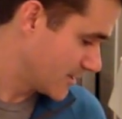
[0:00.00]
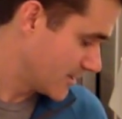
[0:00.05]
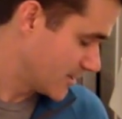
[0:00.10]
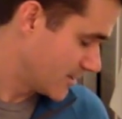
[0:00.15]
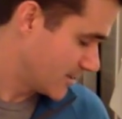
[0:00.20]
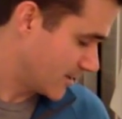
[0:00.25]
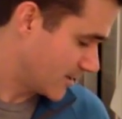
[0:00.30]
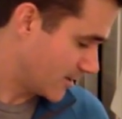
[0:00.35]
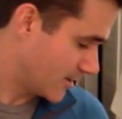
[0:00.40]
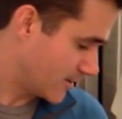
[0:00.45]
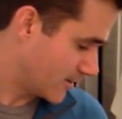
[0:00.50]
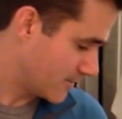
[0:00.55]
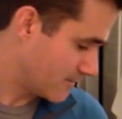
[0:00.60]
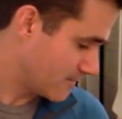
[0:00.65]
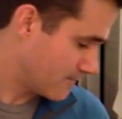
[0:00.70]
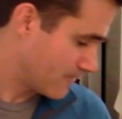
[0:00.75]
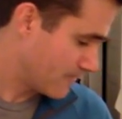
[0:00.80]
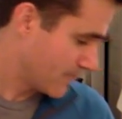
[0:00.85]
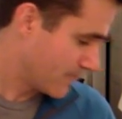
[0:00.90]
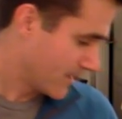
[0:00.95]

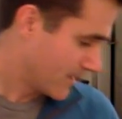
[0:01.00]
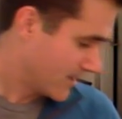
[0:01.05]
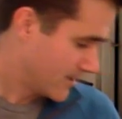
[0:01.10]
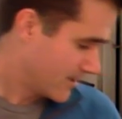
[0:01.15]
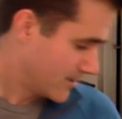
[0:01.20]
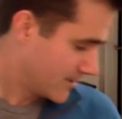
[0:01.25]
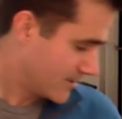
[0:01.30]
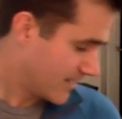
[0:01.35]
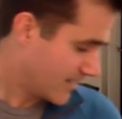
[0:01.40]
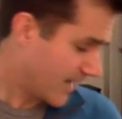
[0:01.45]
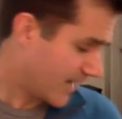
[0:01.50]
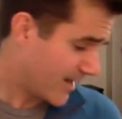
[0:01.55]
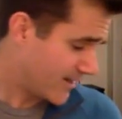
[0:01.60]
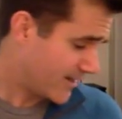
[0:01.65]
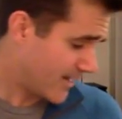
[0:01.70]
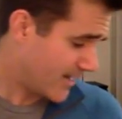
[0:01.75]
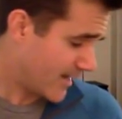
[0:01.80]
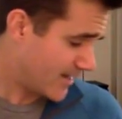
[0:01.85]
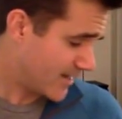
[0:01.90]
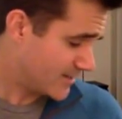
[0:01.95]
Guy
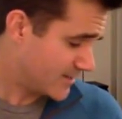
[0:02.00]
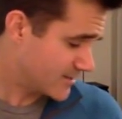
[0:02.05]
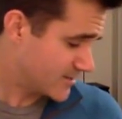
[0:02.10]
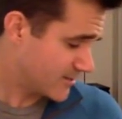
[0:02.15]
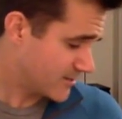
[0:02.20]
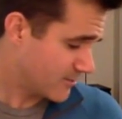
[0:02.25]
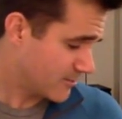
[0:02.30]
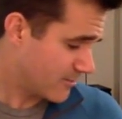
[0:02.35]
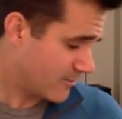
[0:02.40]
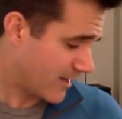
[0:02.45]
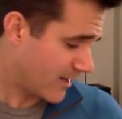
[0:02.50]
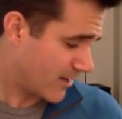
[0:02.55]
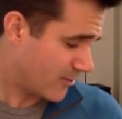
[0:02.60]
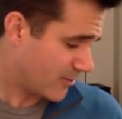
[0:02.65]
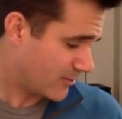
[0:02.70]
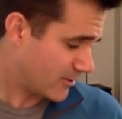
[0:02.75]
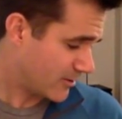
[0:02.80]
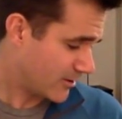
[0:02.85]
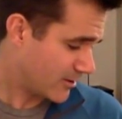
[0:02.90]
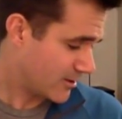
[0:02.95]
asked
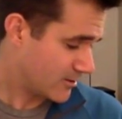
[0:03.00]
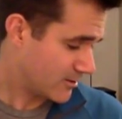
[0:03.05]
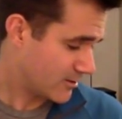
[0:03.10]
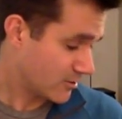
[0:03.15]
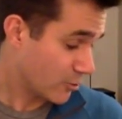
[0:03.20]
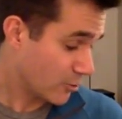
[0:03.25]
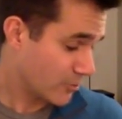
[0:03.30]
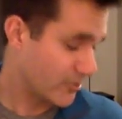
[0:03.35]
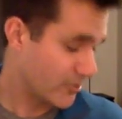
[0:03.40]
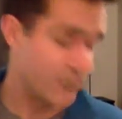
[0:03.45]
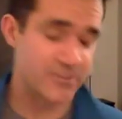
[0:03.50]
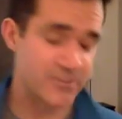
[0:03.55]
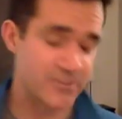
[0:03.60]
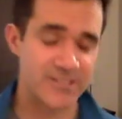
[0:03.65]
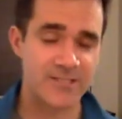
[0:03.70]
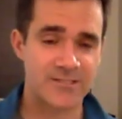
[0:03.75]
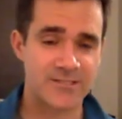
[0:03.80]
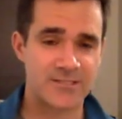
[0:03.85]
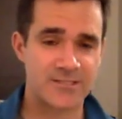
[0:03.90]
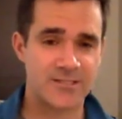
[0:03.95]
about
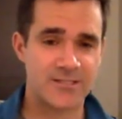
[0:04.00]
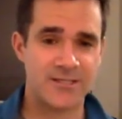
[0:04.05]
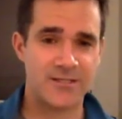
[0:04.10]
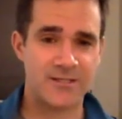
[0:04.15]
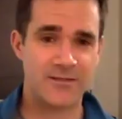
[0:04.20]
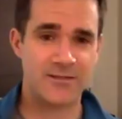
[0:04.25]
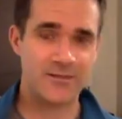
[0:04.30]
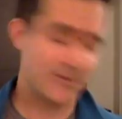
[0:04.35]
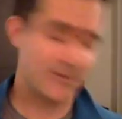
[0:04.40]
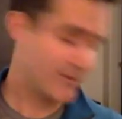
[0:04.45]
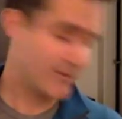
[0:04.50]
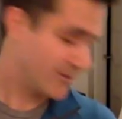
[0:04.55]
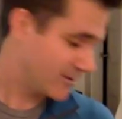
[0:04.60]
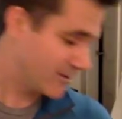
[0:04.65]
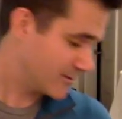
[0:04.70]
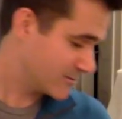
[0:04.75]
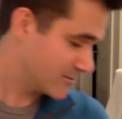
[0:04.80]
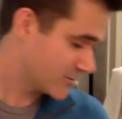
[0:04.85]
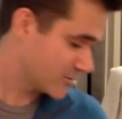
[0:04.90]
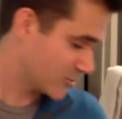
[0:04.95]
lordosis in
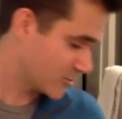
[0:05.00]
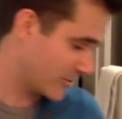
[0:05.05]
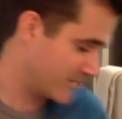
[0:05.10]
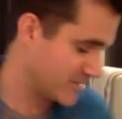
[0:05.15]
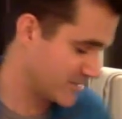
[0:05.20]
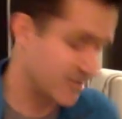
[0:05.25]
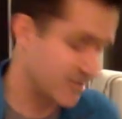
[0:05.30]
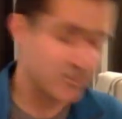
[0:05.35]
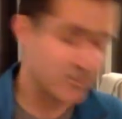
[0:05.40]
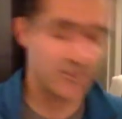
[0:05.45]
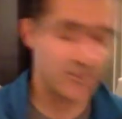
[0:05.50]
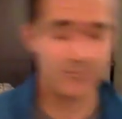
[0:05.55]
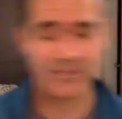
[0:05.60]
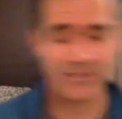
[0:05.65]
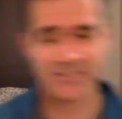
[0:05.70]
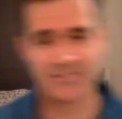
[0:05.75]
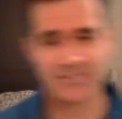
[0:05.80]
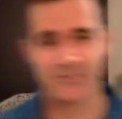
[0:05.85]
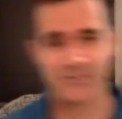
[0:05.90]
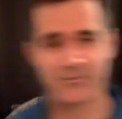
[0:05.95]
the transition, and
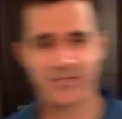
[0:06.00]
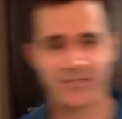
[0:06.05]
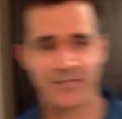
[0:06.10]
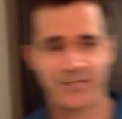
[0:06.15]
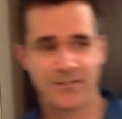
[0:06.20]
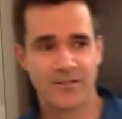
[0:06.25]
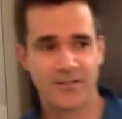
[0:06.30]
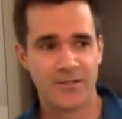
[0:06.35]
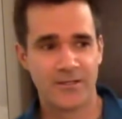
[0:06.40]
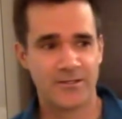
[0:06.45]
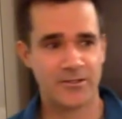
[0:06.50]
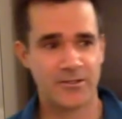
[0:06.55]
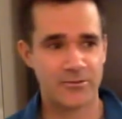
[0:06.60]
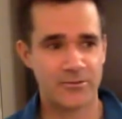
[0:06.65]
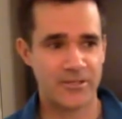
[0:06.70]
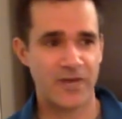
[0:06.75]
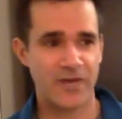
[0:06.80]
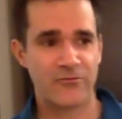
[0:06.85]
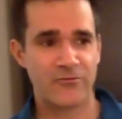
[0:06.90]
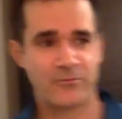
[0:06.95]
basically,
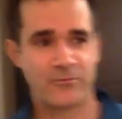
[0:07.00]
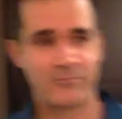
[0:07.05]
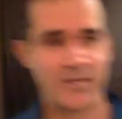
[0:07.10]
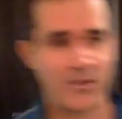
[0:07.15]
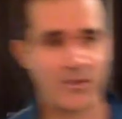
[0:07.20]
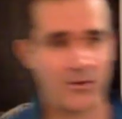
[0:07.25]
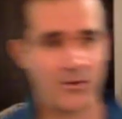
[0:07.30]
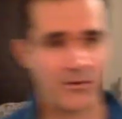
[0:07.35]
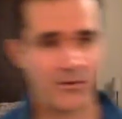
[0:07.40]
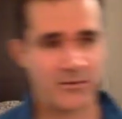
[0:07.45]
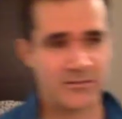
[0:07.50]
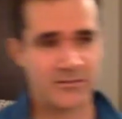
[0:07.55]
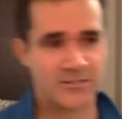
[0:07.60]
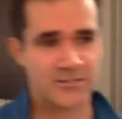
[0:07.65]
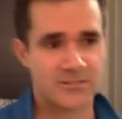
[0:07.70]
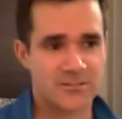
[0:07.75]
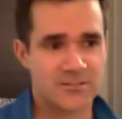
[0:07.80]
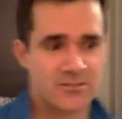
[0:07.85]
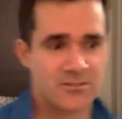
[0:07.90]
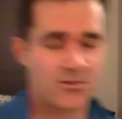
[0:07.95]
Kelvin Miyahara
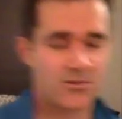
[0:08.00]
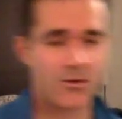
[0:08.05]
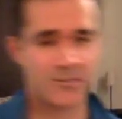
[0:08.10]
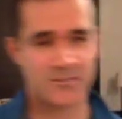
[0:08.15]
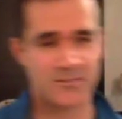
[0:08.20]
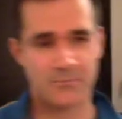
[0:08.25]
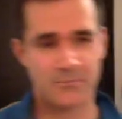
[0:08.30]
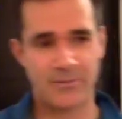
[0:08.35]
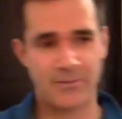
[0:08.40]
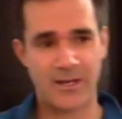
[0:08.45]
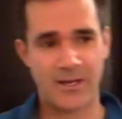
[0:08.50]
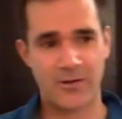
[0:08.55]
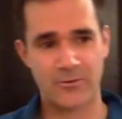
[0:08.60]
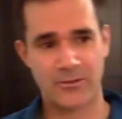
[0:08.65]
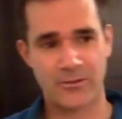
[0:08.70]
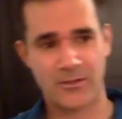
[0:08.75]
has talked about